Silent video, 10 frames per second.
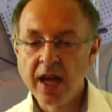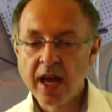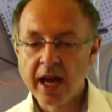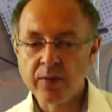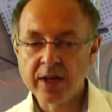
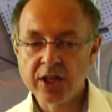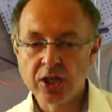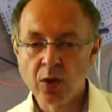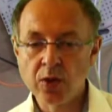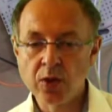and we
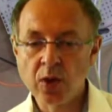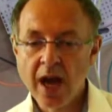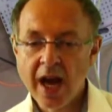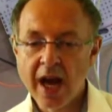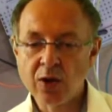show you
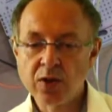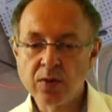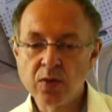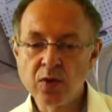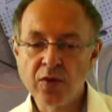how to
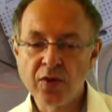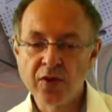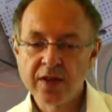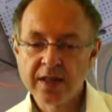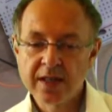move
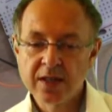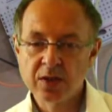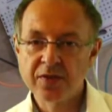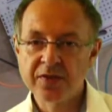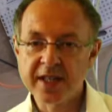sort
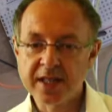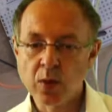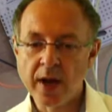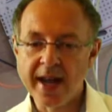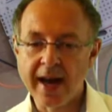of this
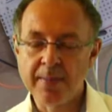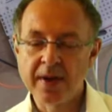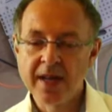way up,